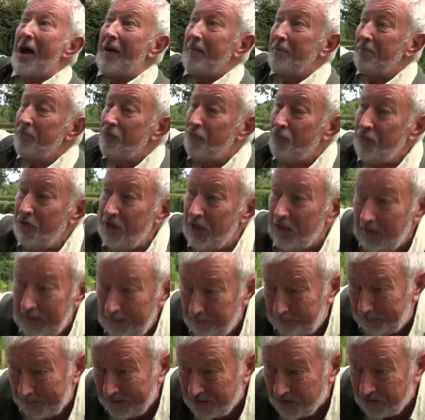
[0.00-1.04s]
up and
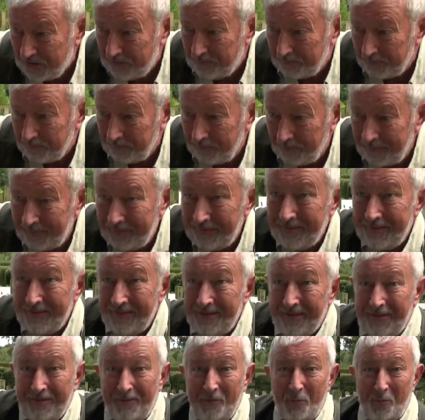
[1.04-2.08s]
nearly bit him.
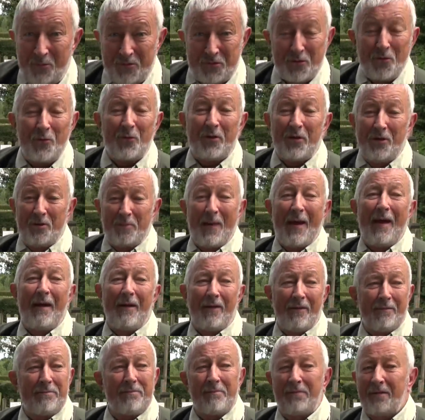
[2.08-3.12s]
We're talking
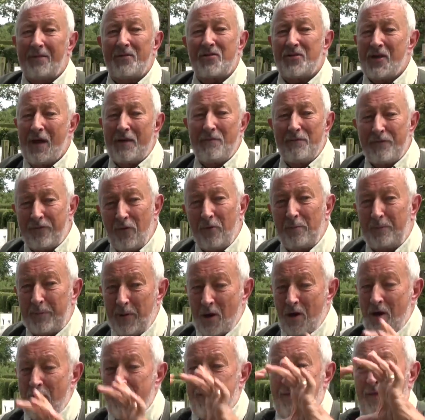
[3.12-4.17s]
about a, a 10 foot
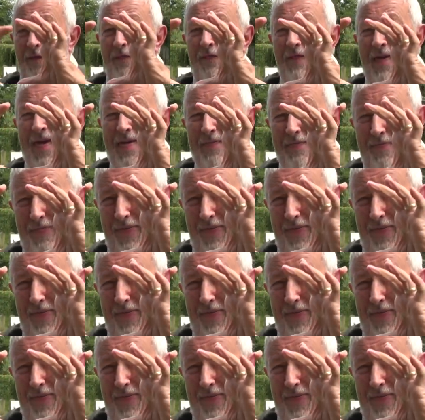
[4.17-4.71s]
python that